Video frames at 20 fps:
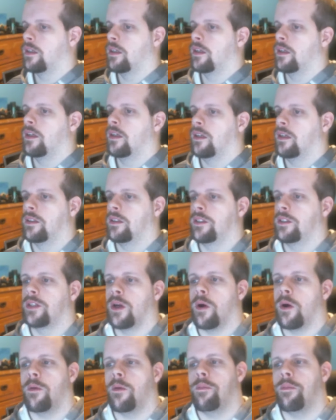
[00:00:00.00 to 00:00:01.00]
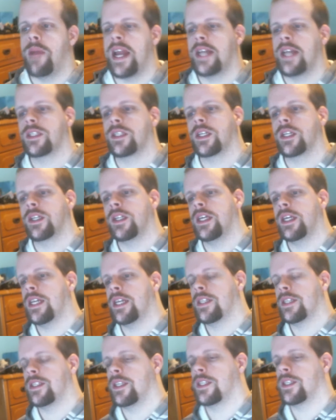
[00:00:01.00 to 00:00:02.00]
So basically, it's
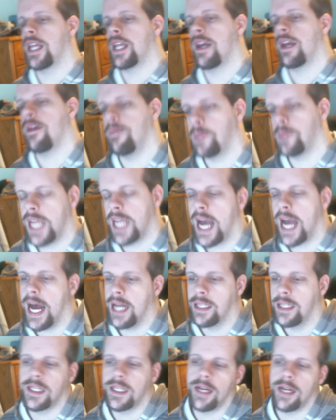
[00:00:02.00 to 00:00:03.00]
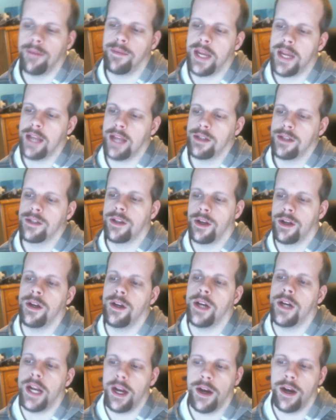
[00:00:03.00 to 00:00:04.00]
the same concept as Thunder and
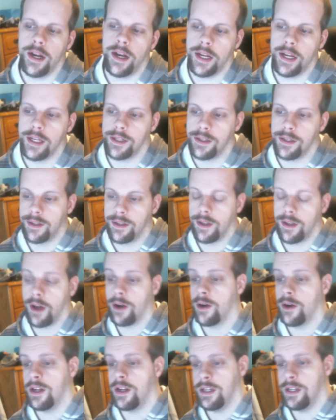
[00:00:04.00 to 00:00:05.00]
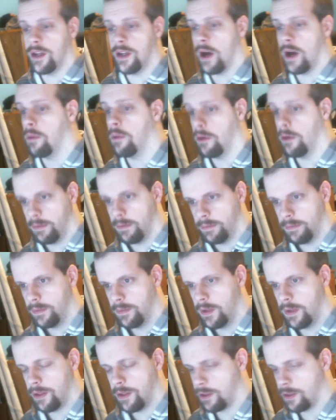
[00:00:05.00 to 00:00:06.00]
Eric. It's Thunder and Double,
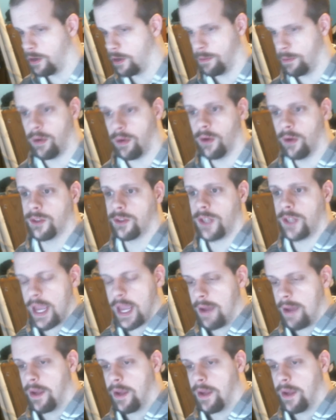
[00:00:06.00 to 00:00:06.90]
Thunder Pulse Gaming.